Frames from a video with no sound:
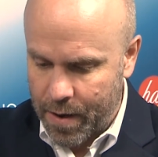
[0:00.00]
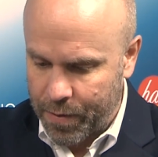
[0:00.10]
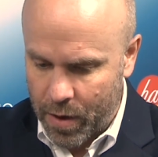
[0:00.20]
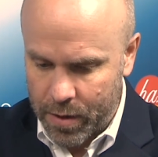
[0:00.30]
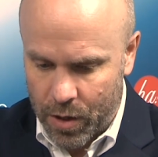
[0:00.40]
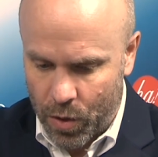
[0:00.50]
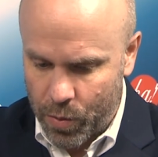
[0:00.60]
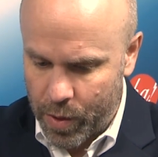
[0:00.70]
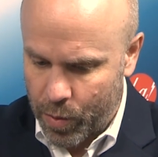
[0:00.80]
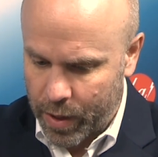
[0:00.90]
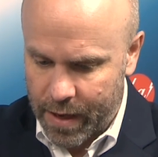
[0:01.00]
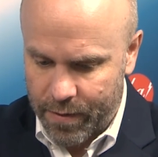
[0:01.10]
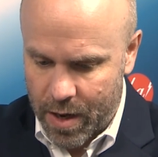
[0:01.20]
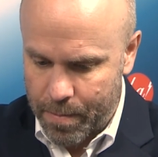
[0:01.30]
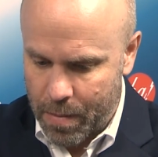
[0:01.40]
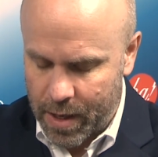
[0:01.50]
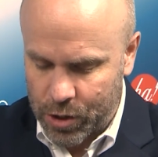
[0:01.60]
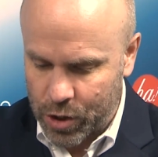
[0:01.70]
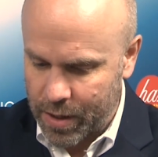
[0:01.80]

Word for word: I thought, you know, we weren't giving up much.